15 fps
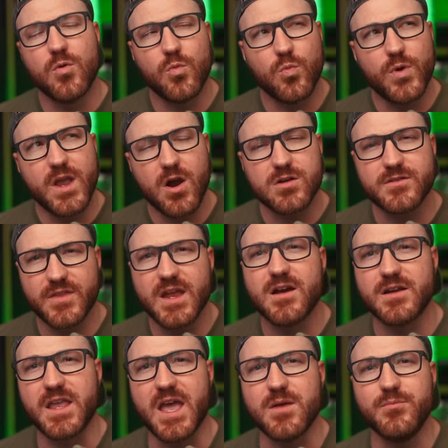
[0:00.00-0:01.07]
we aren't
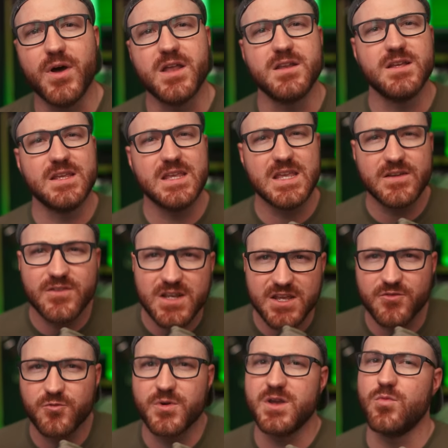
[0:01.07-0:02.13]
there yet, but even
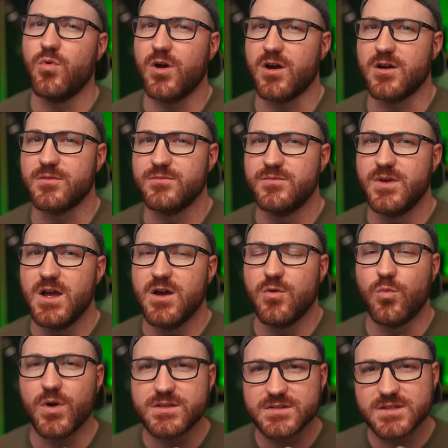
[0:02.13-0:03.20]
if we were,
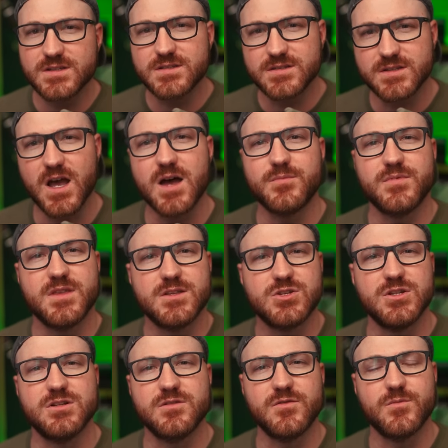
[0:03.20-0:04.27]
what's to stop the
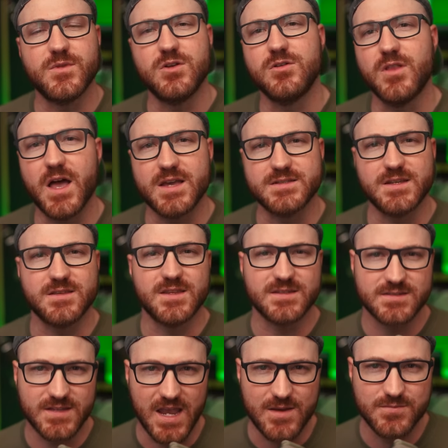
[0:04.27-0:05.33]
cheater from utilizing the
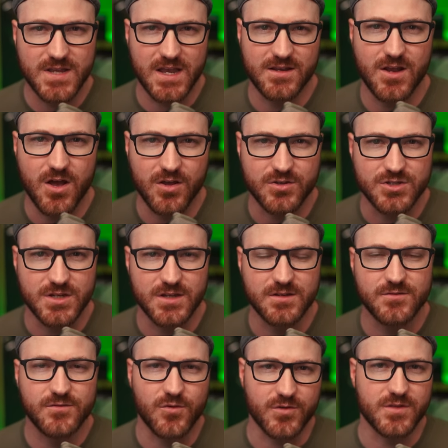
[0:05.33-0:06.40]
same technology
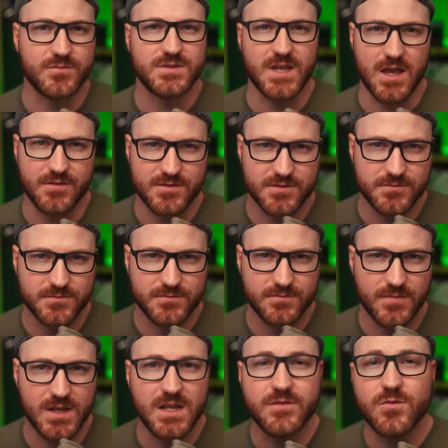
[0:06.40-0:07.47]
for themselves?
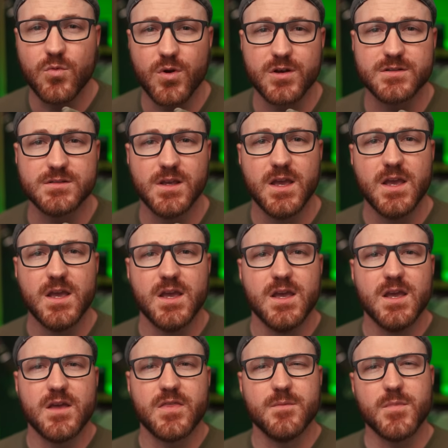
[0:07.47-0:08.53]
And even worse,
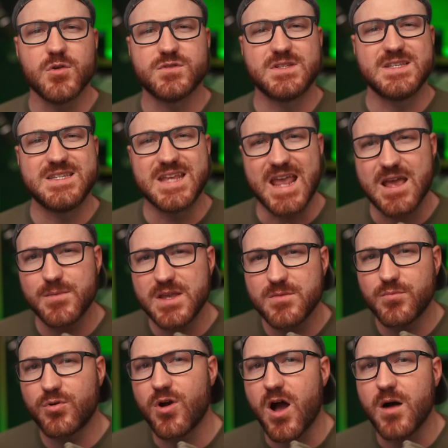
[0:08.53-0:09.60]
the most
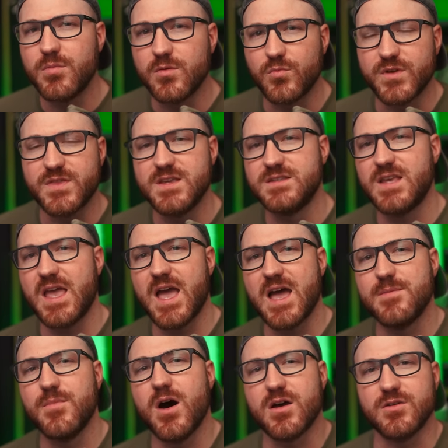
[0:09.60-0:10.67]
damning problem with these
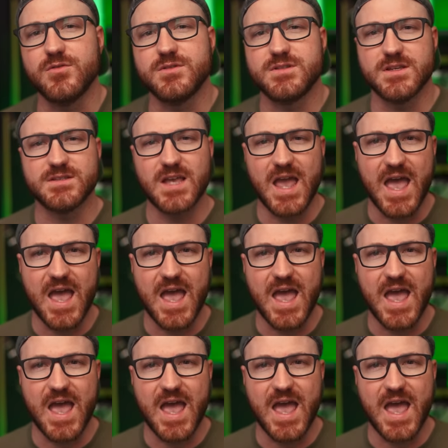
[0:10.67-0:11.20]
AI models is,